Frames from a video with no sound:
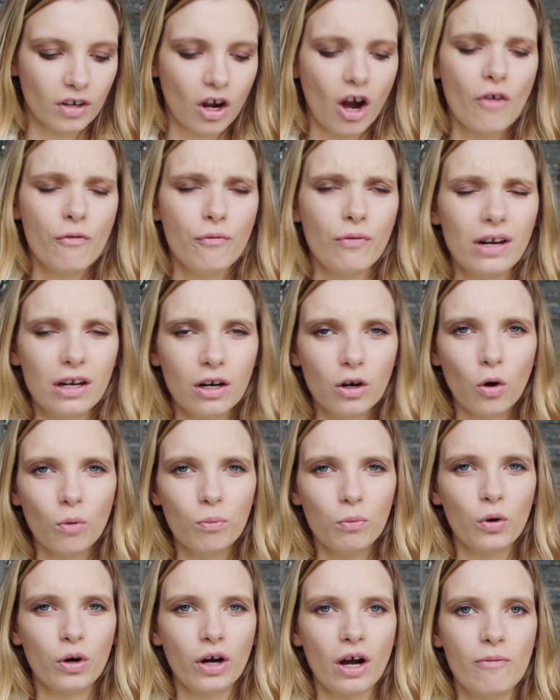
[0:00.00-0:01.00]
I feel a
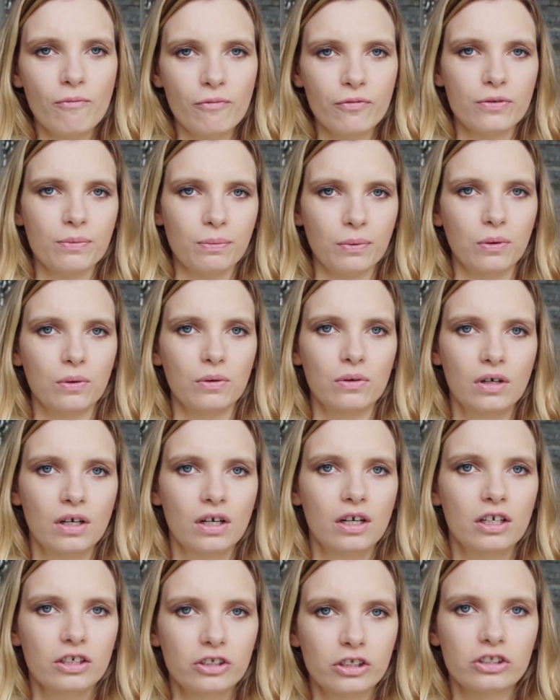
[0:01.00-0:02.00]
lot more comfortable
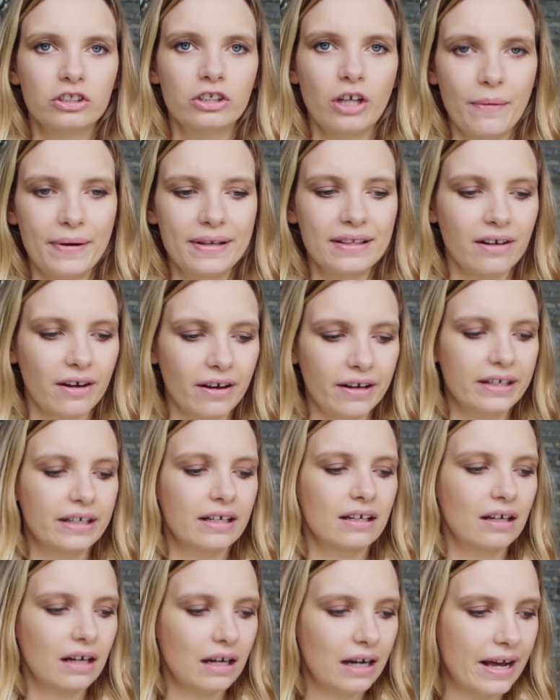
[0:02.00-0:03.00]
just knowing that I
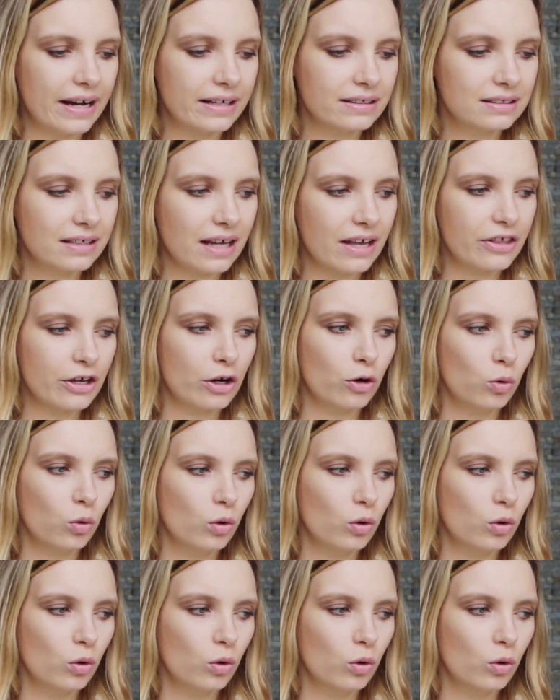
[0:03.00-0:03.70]
can collect together